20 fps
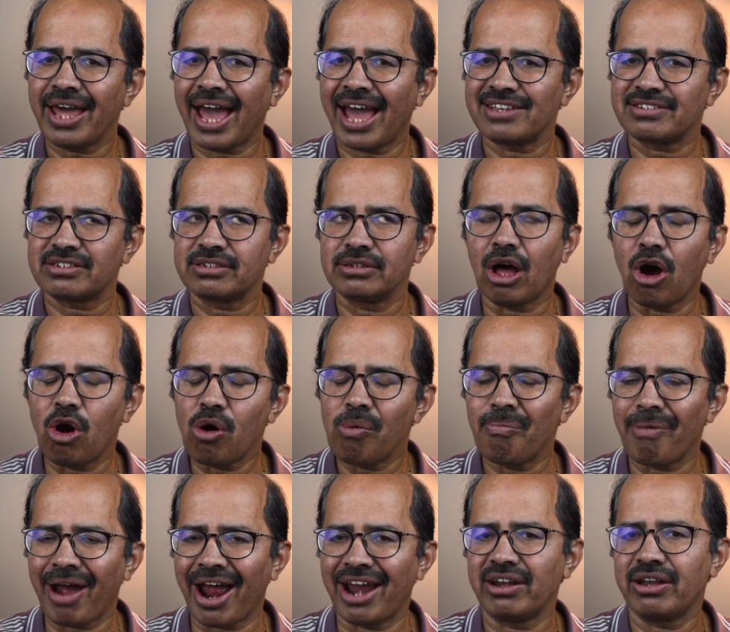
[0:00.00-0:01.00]
has now
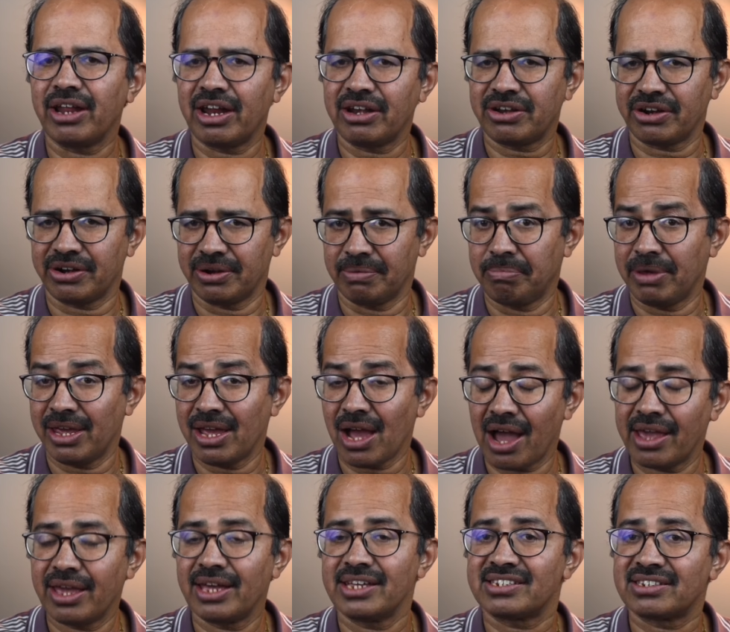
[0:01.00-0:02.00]
mandated
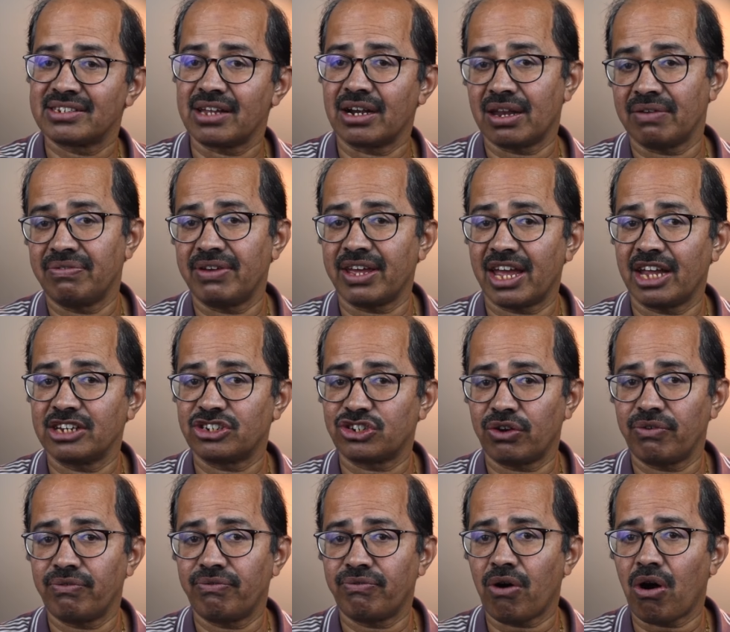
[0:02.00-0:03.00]
BIS
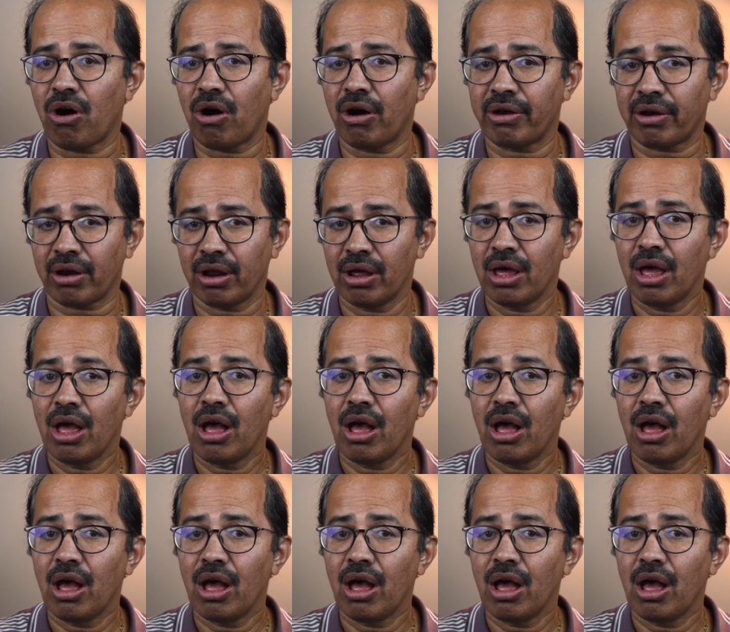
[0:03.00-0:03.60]
certification for